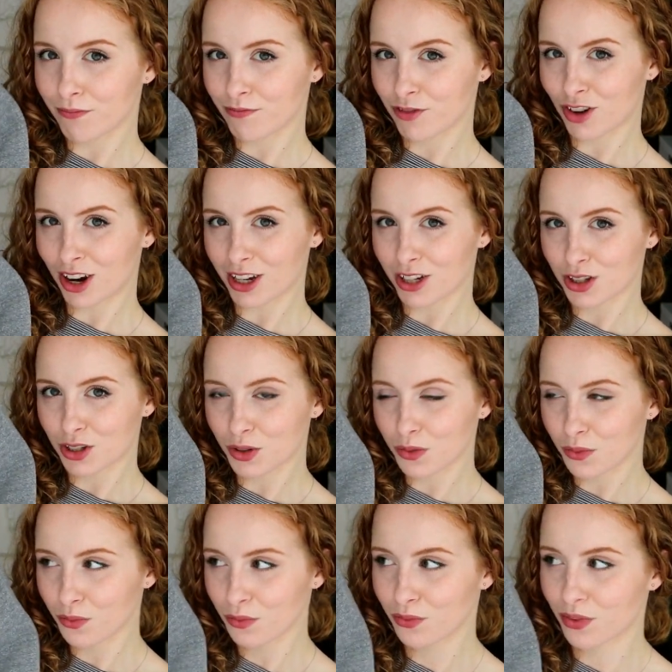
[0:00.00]

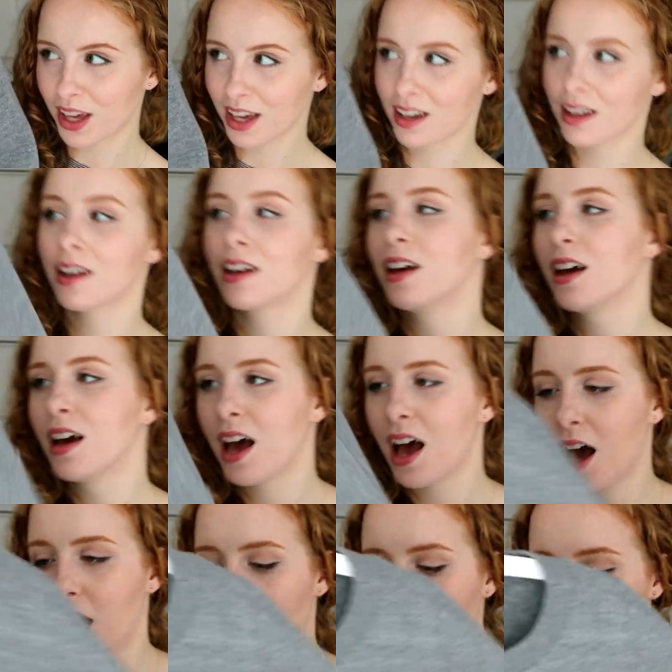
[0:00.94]
Tracksuit thing,
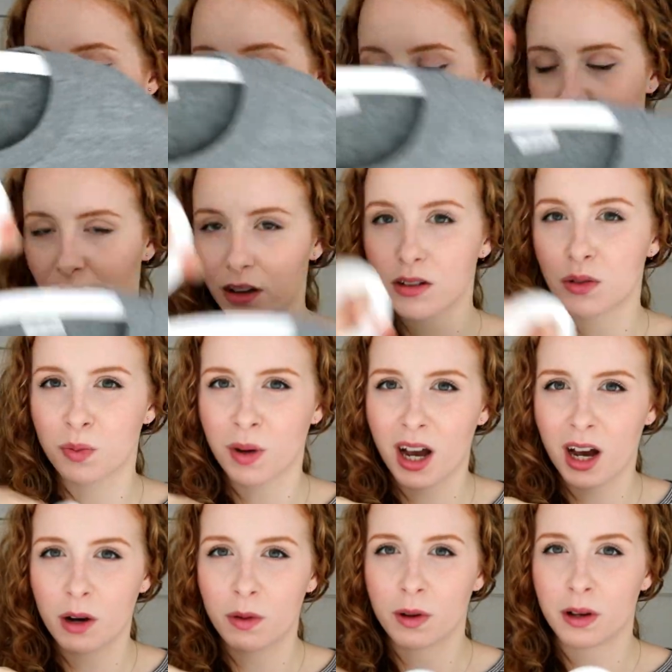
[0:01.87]
and it goes
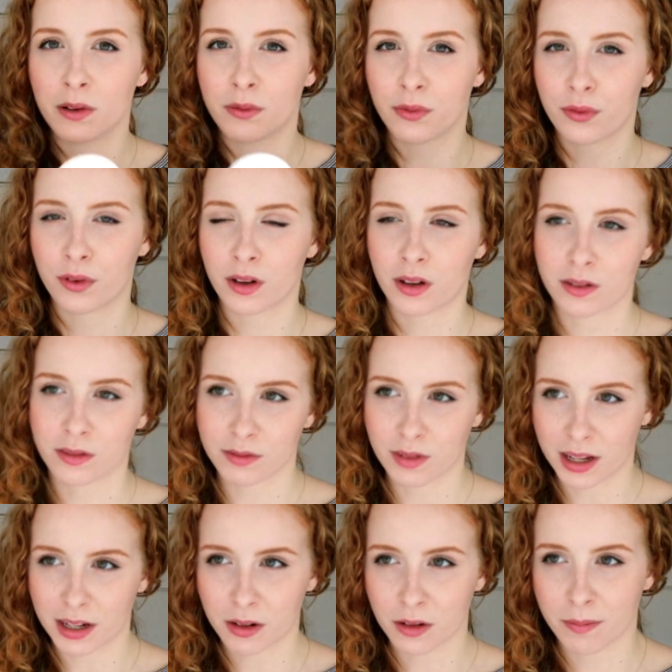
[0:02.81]
well with
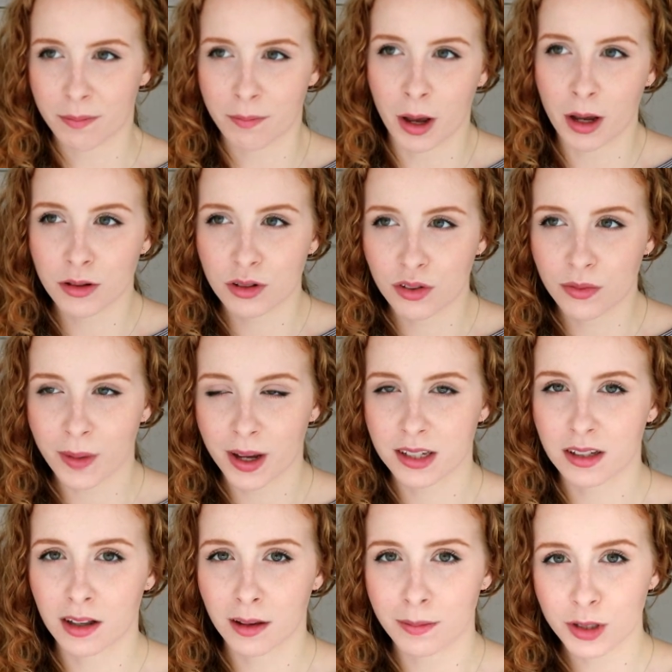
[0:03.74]
like most of my
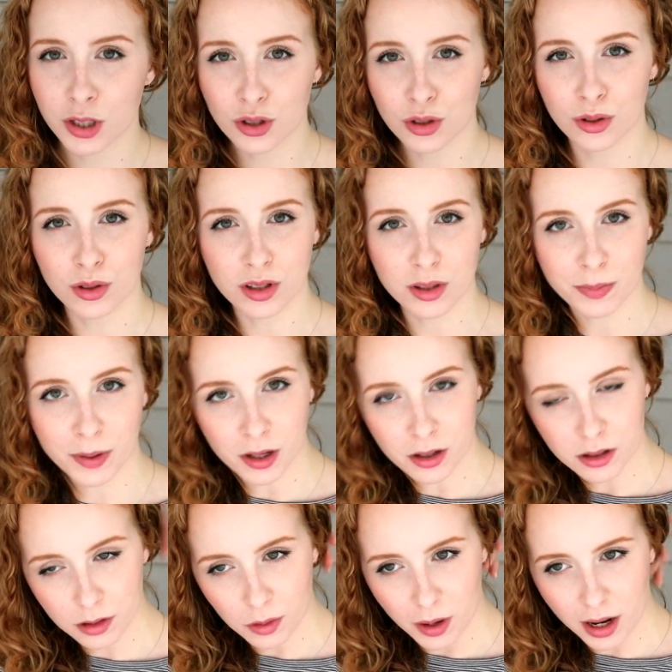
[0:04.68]
summer shorts
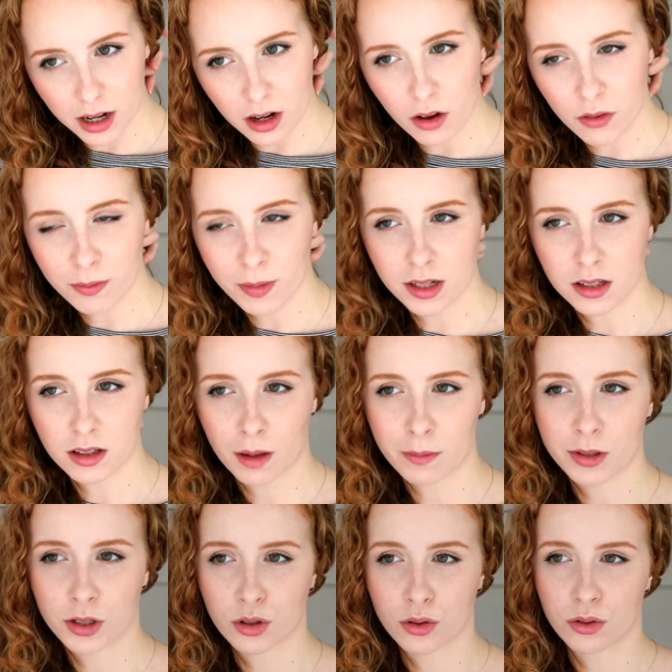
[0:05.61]
because quite a lot of my
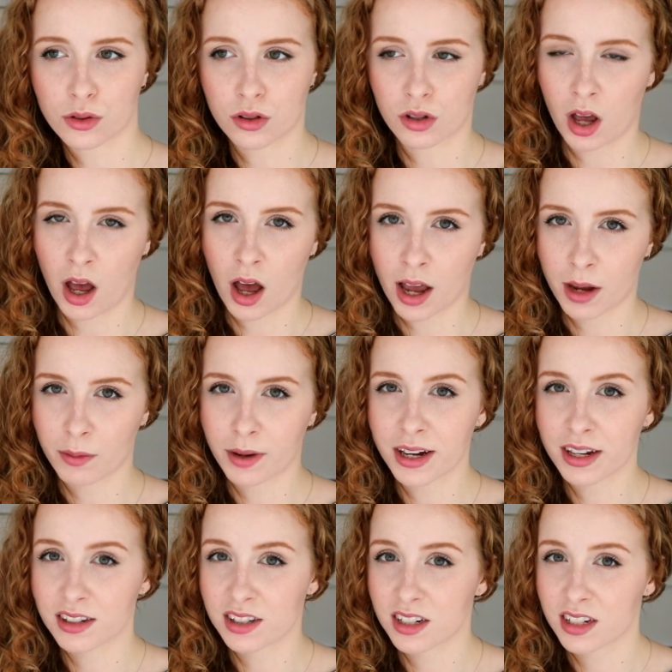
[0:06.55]
summer shorts are
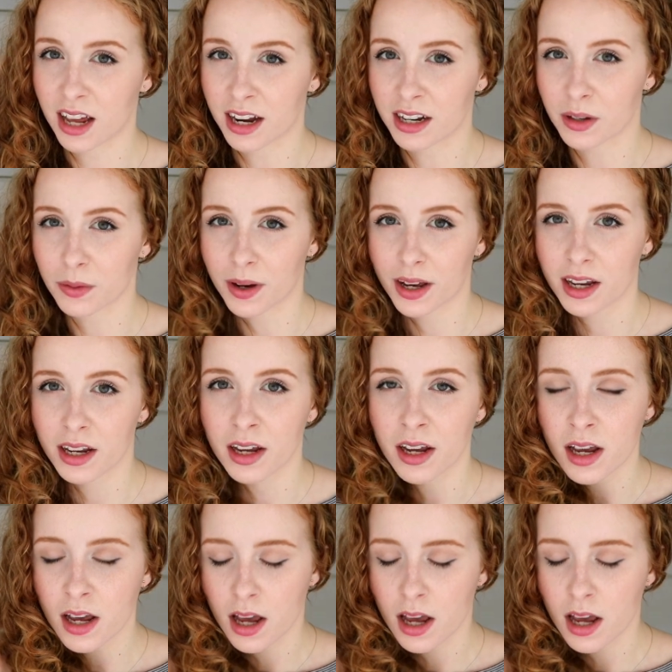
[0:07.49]
high-waisted anyway,